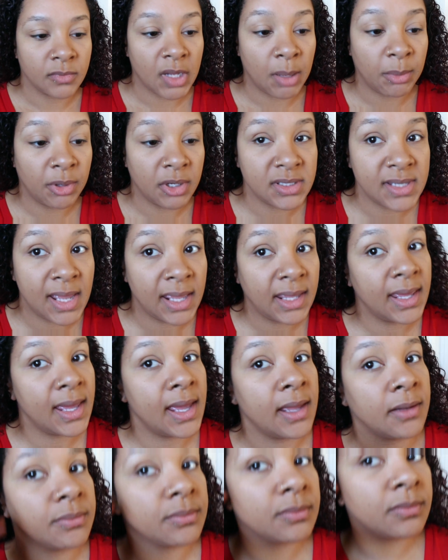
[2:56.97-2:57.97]
I'm going to take
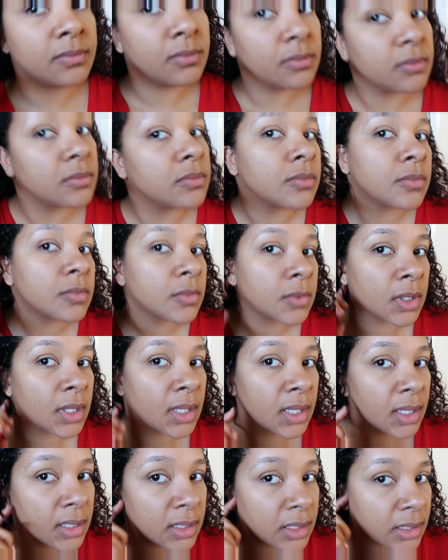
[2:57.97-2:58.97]
it
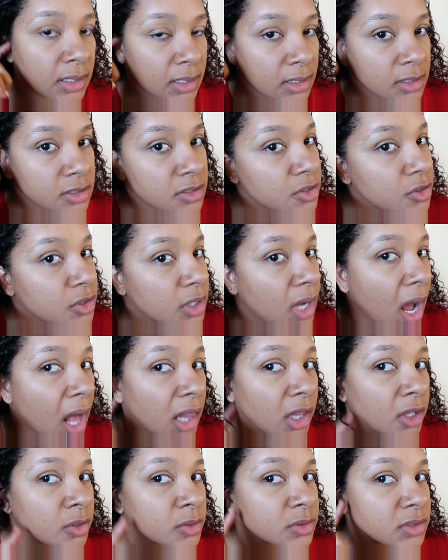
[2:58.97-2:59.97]
into the
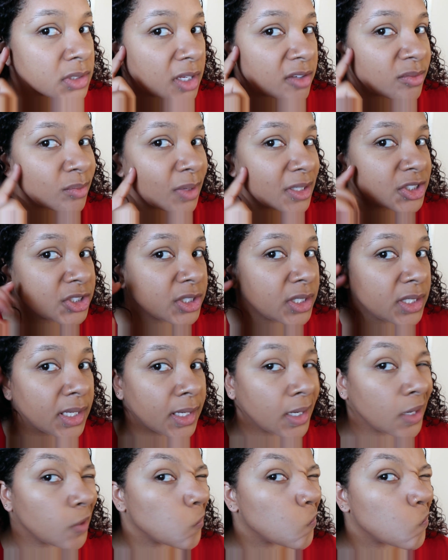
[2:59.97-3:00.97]
hollows of my cheek
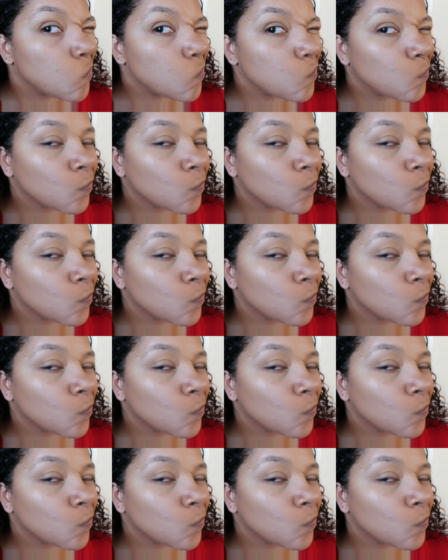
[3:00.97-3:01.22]
here.